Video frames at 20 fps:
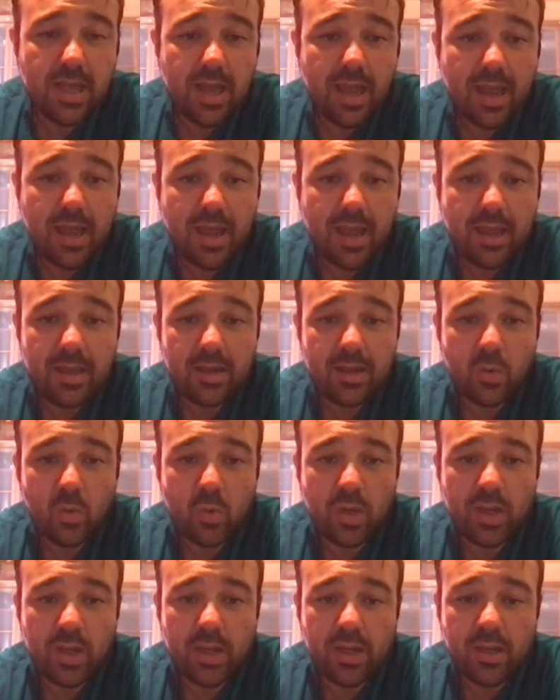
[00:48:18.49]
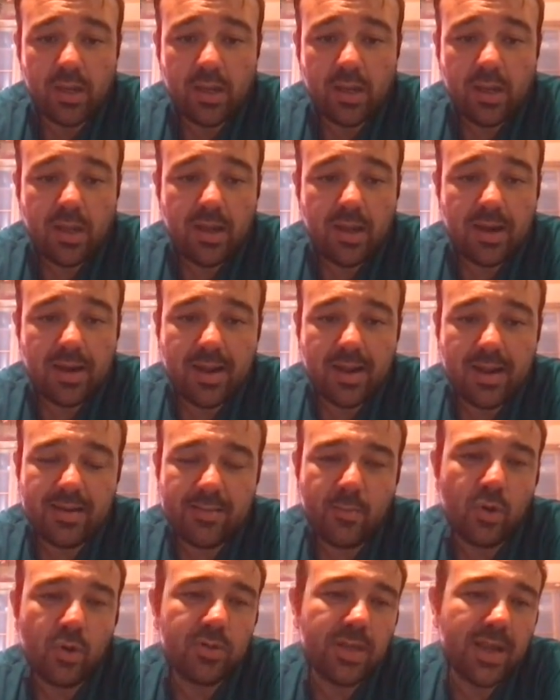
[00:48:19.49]
and we ran a
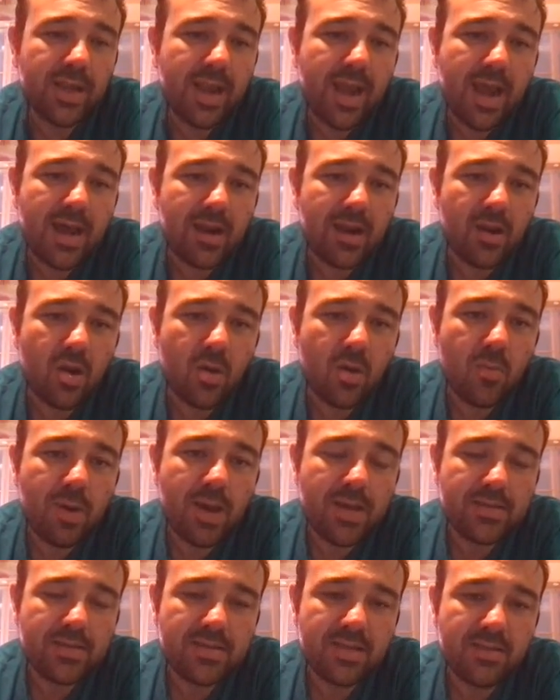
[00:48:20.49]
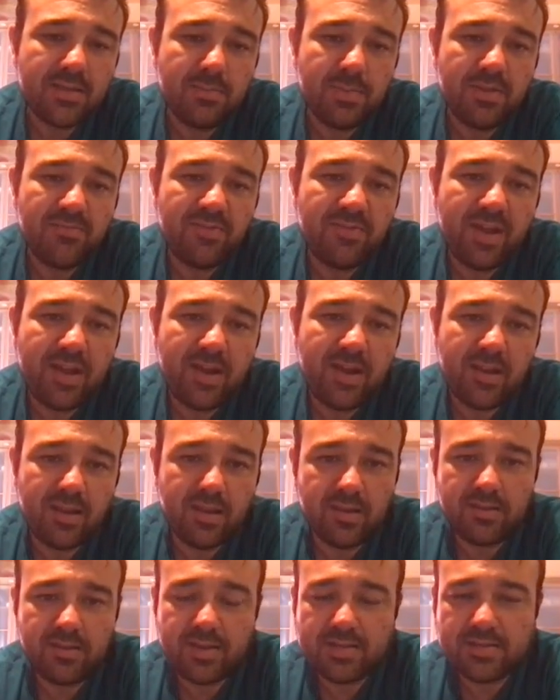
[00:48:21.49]
Monte Carlo by simply
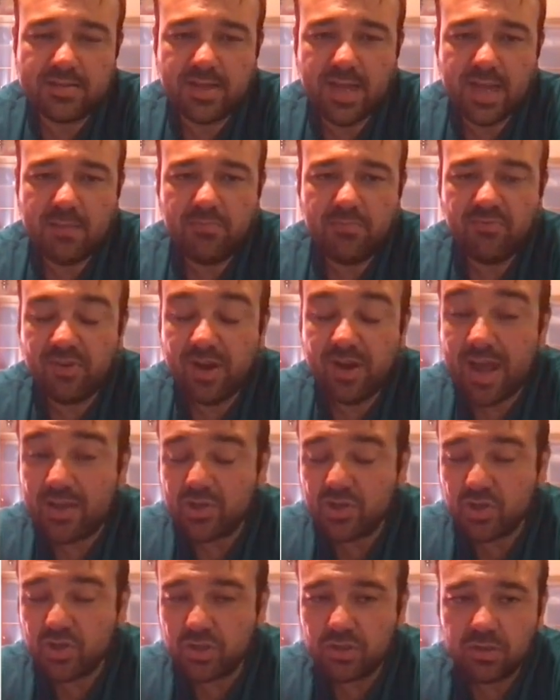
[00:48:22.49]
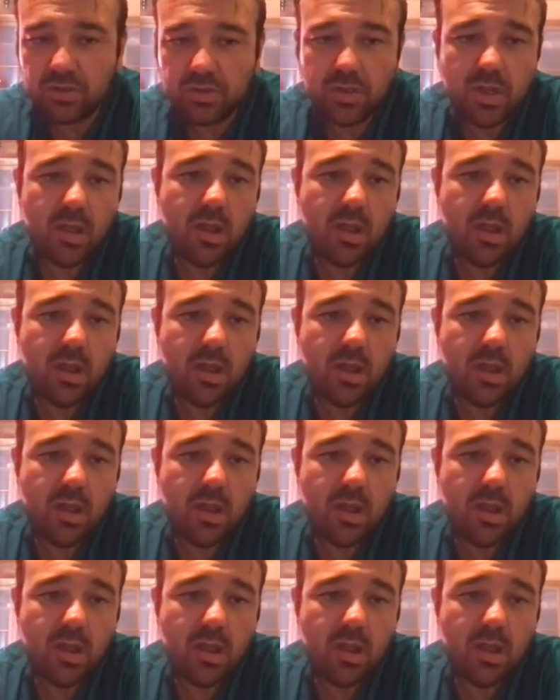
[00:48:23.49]
varying the escape fraction,